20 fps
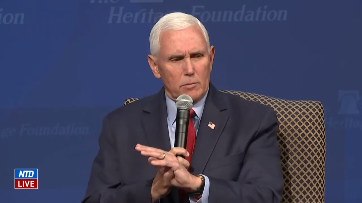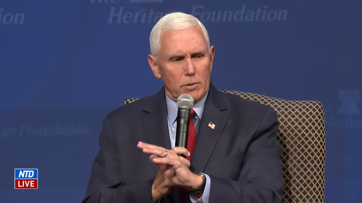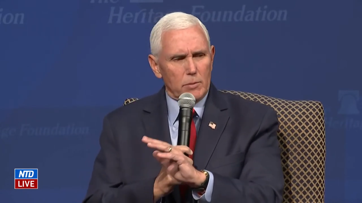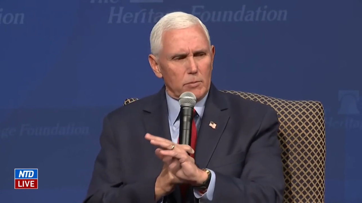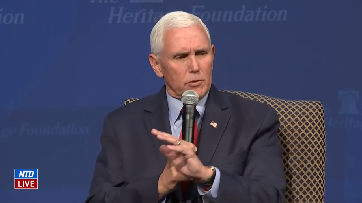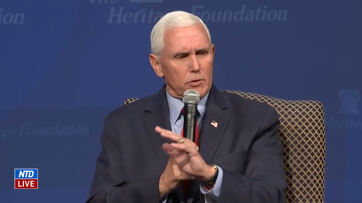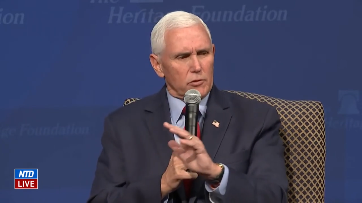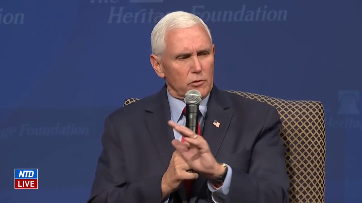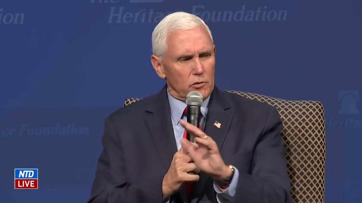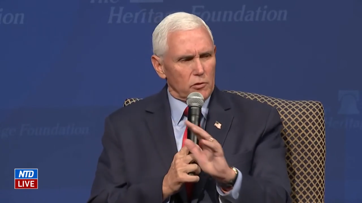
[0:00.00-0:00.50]

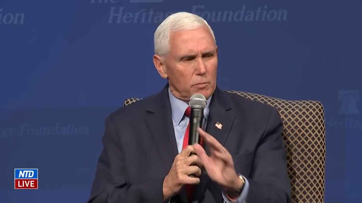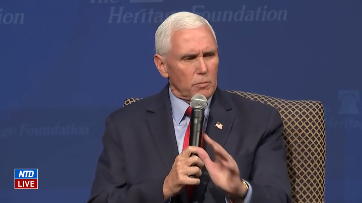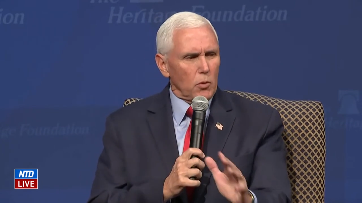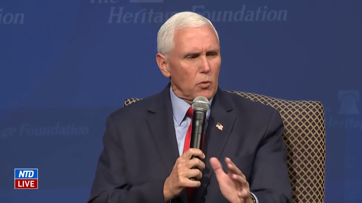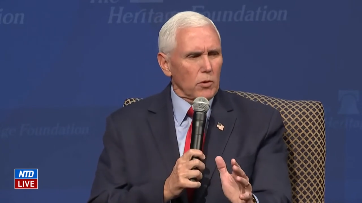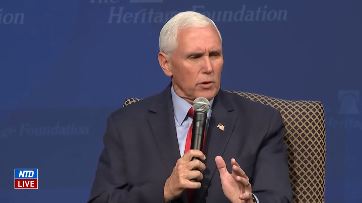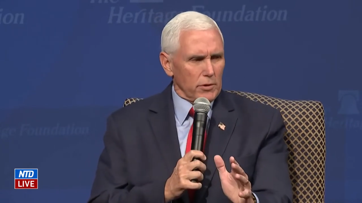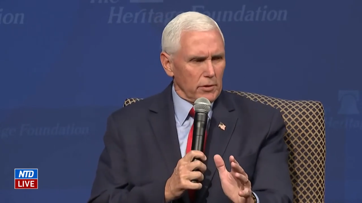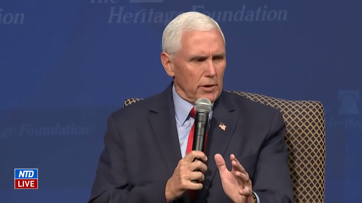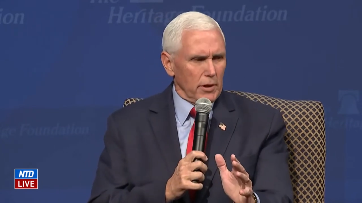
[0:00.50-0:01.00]
people that
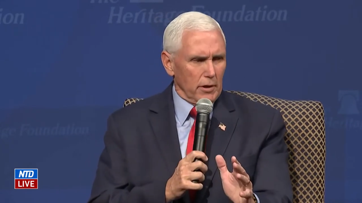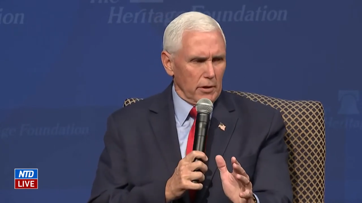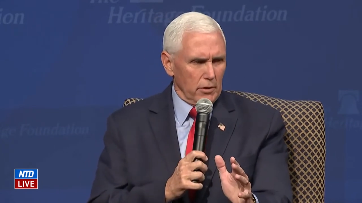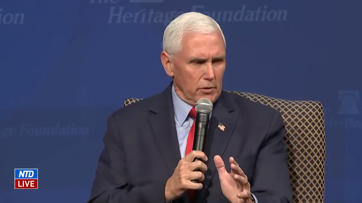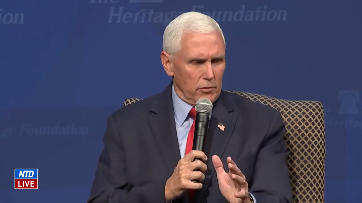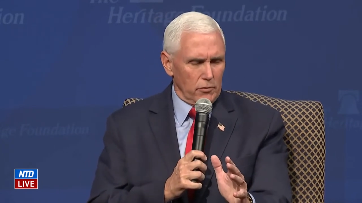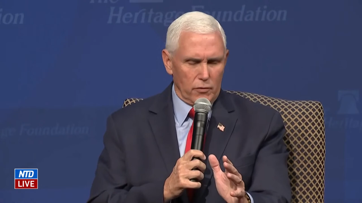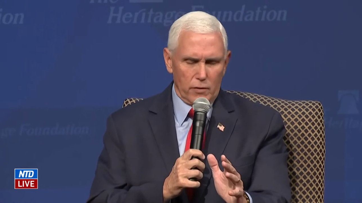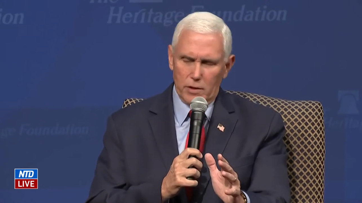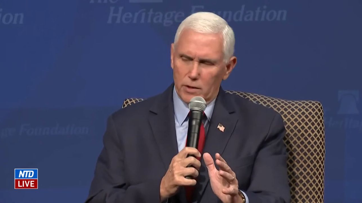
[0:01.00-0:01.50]
support the
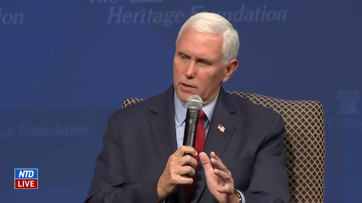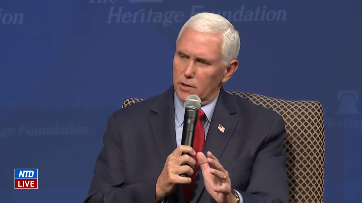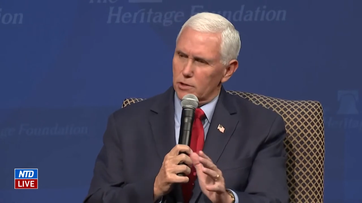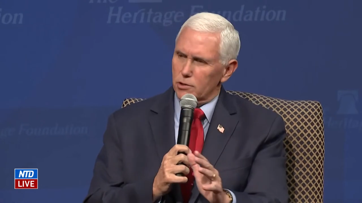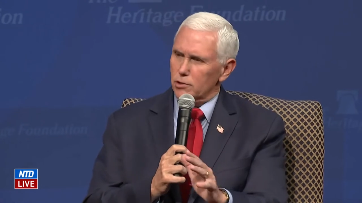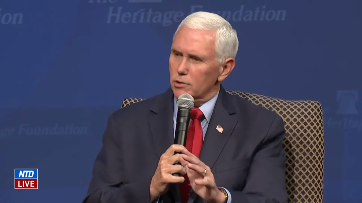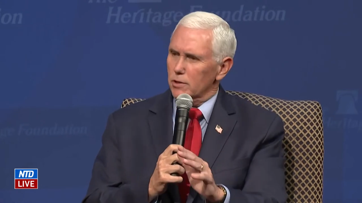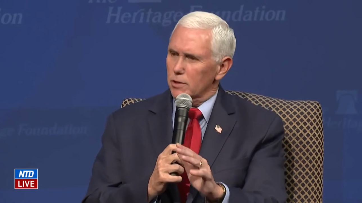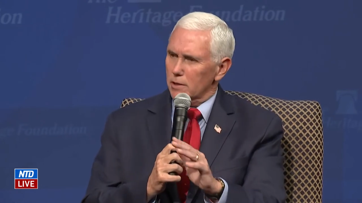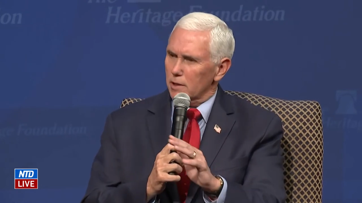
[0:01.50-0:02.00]
Heritage
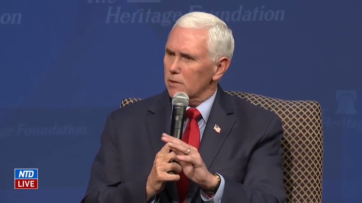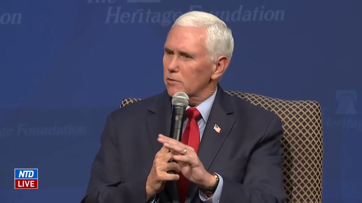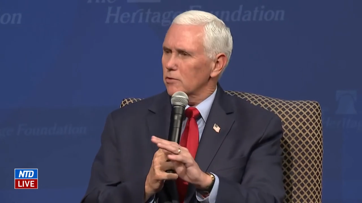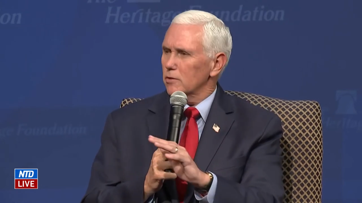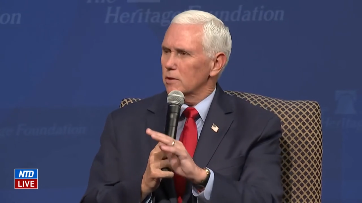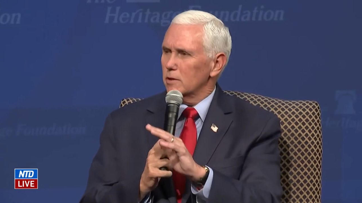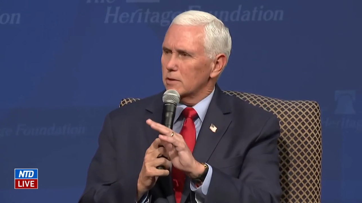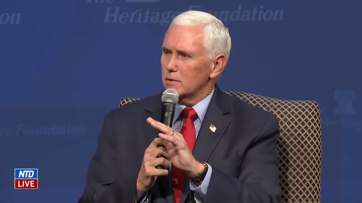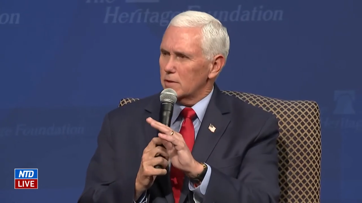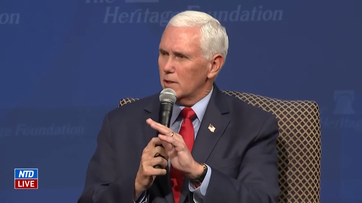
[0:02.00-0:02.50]
Foundation, and
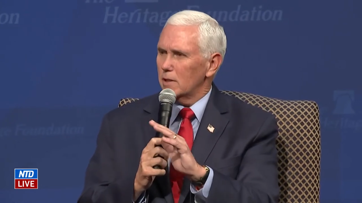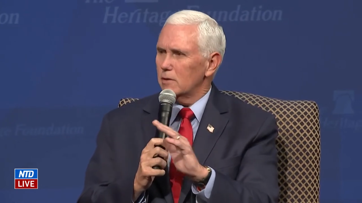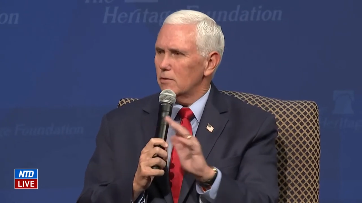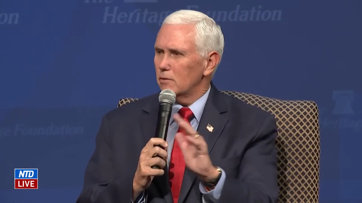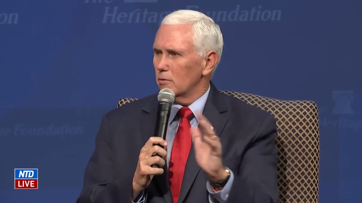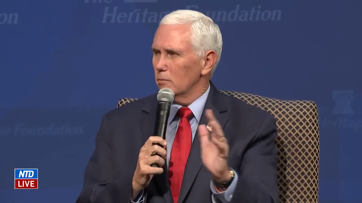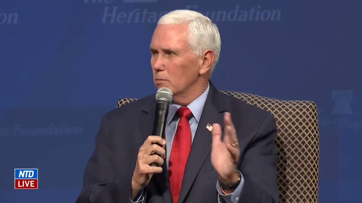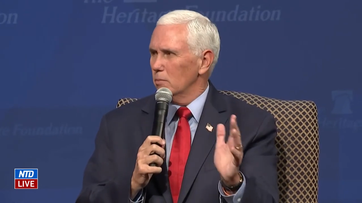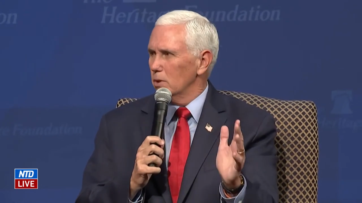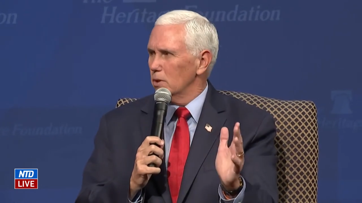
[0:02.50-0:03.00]
that's in the
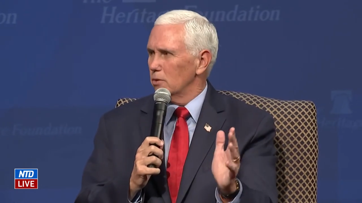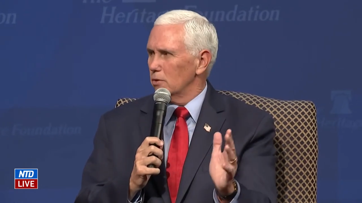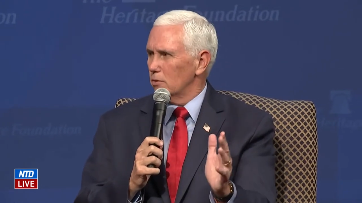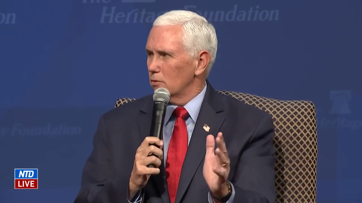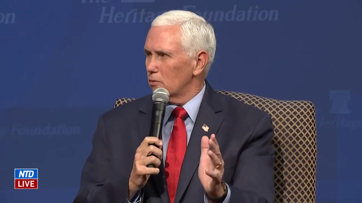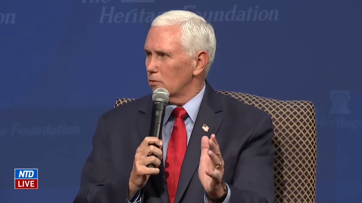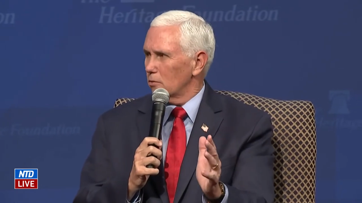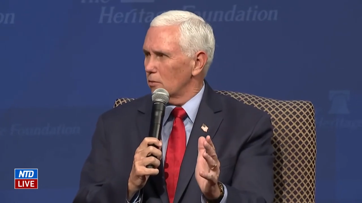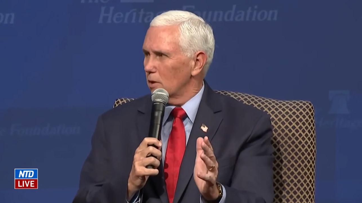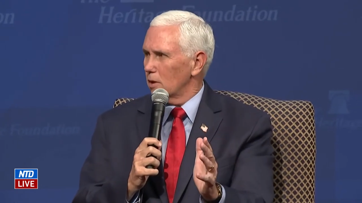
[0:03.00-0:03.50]
tens of
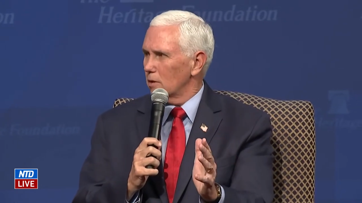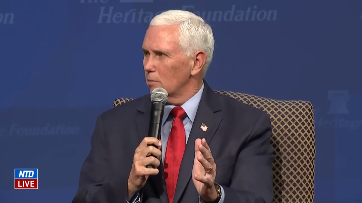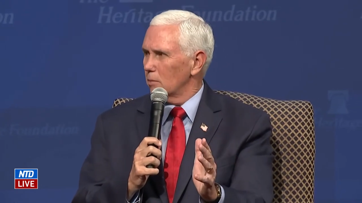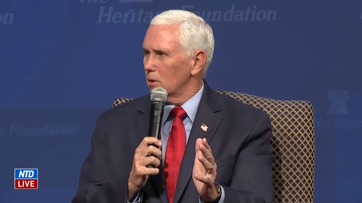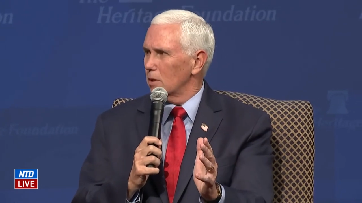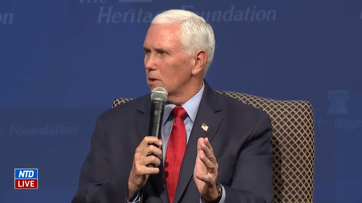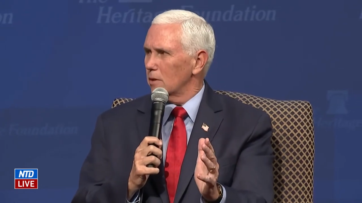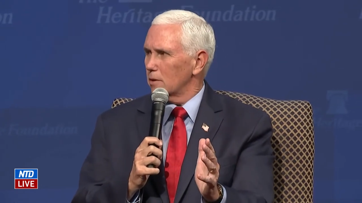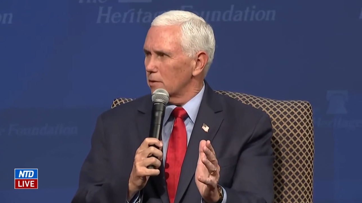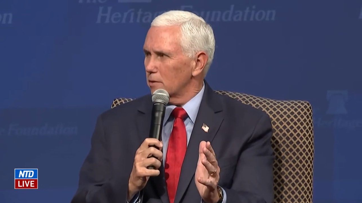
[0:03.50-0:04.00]
millions around
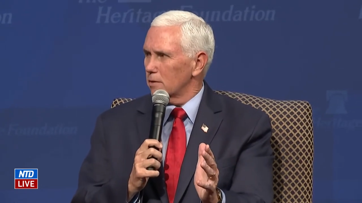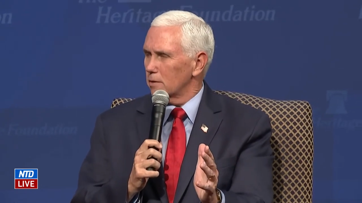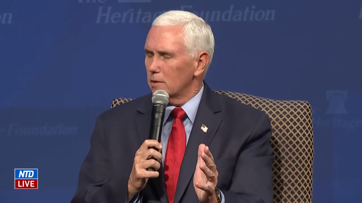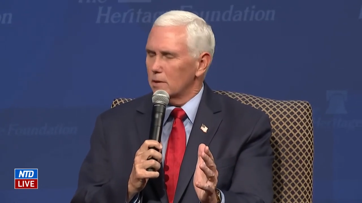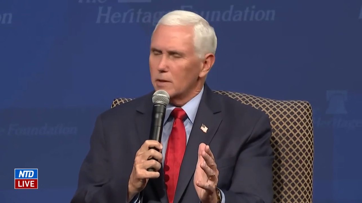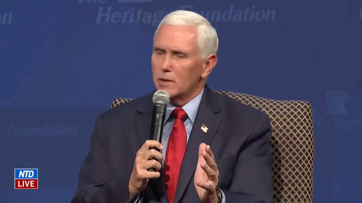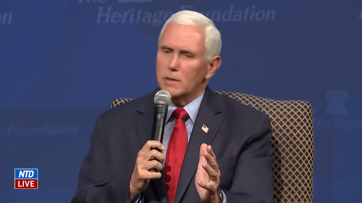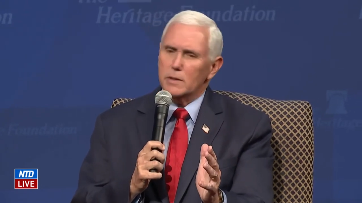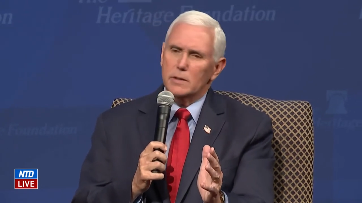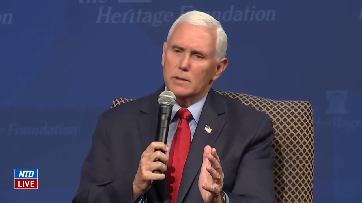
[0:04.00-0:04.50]
America
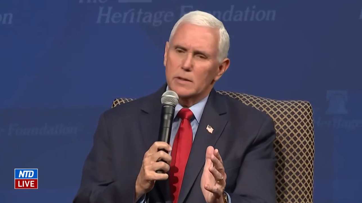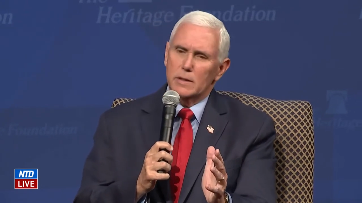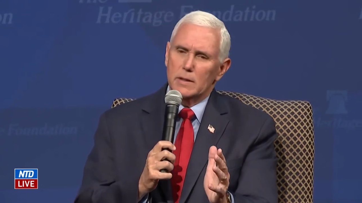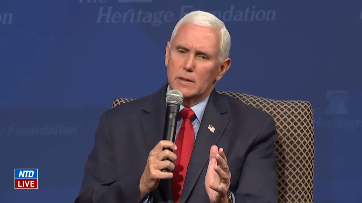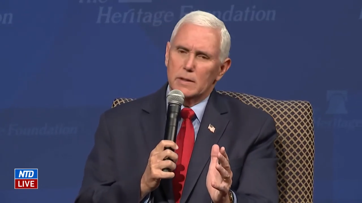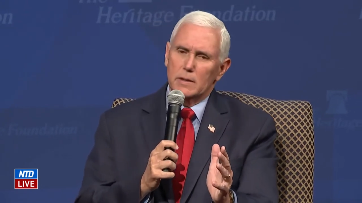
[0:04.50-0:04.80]
today.